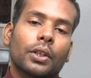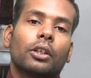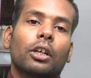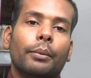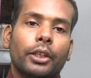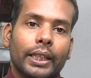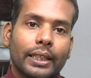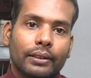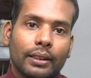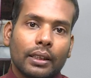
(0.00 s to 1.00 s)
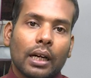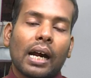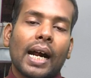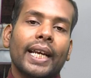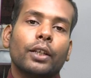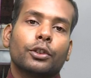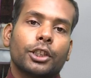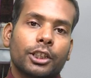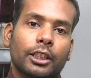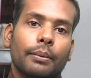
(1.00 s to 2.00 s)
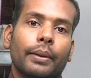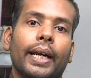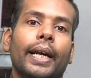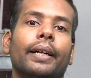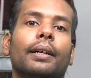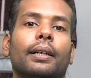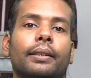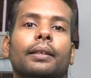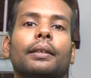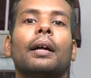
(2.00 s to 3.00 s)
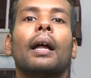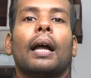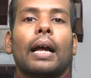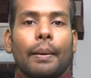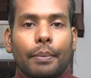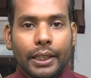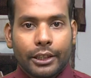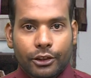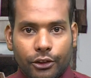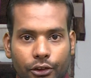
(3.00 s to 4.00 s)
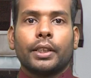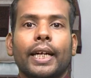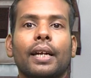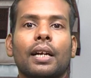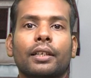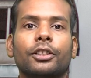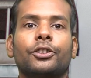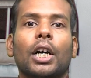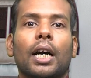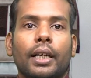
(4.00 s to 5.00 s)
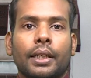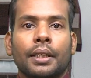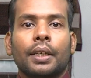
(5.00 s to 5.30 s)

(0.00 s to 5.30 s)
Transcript: communication, audio system and other applications. Here are the chart,